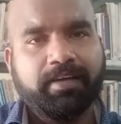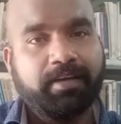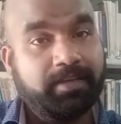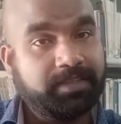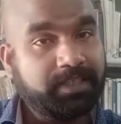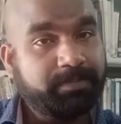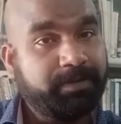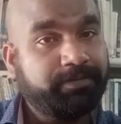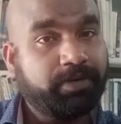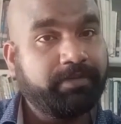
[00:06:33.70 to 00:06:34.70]
Just
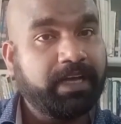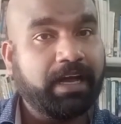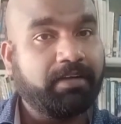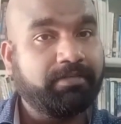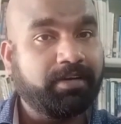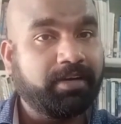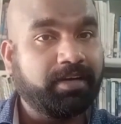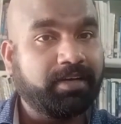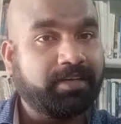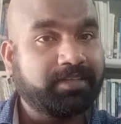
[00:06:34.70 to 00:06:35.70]
before we
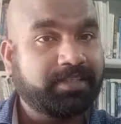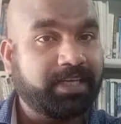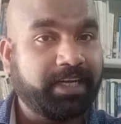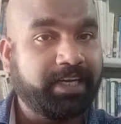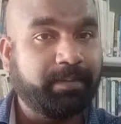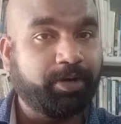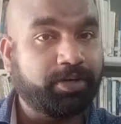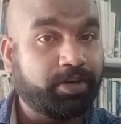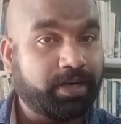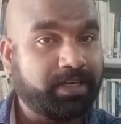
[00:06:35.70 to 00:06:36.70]
have studied about,
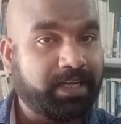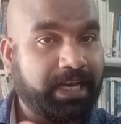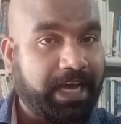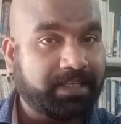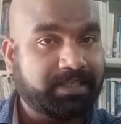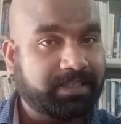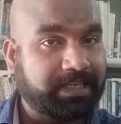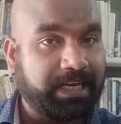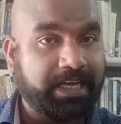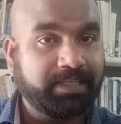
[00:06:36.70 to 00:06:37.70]
or in the last
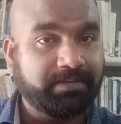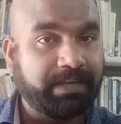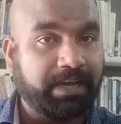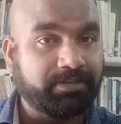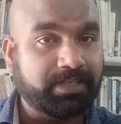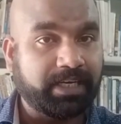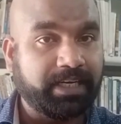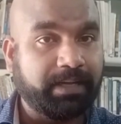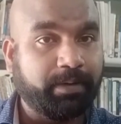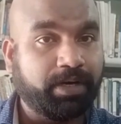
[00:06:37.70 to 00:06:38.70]
class we have studied
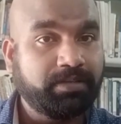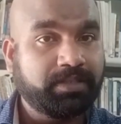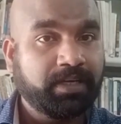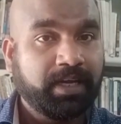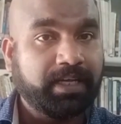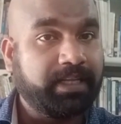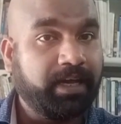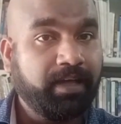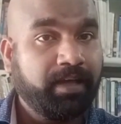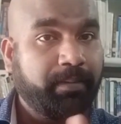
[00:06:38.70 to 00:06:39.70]
about the
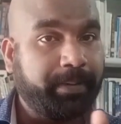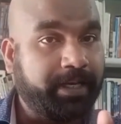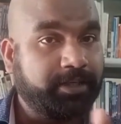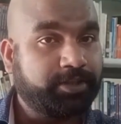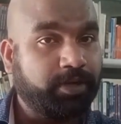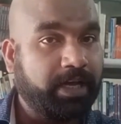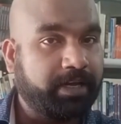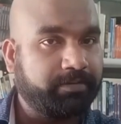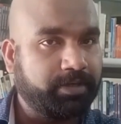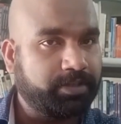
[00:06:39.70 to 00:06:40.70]
peninsular
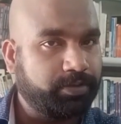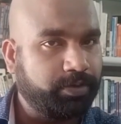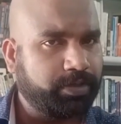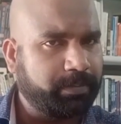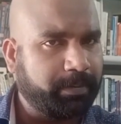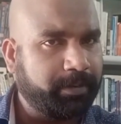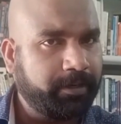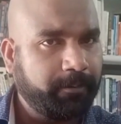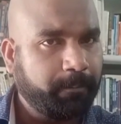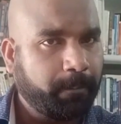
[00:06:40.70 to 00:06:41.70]
rivers. Do you remember?
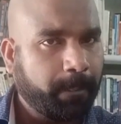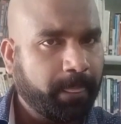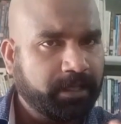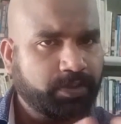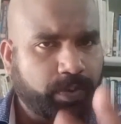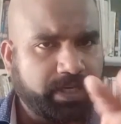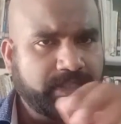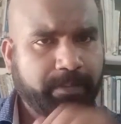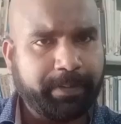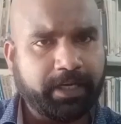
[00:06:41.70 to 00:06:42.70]
So what is
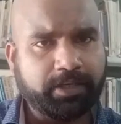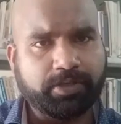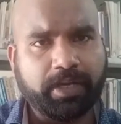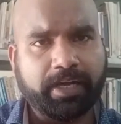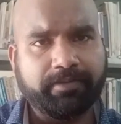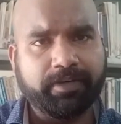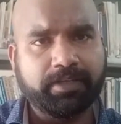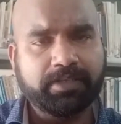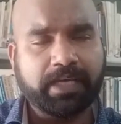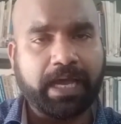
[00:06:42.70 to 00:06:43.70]
the peninsular
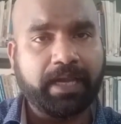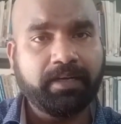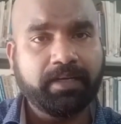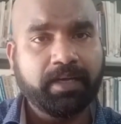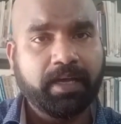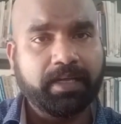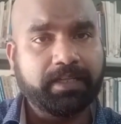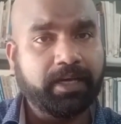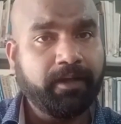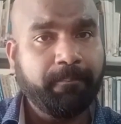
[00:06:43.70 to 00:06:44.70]
rivers and
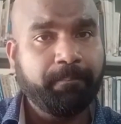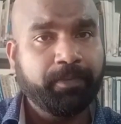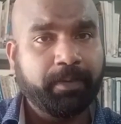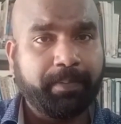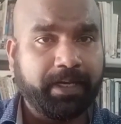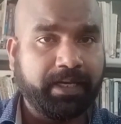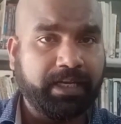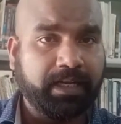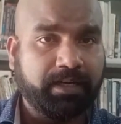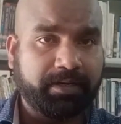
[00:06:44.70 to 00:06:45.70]
the
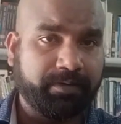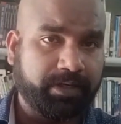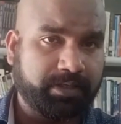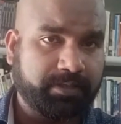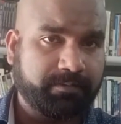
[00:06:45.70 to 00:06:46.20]
perennial rivers?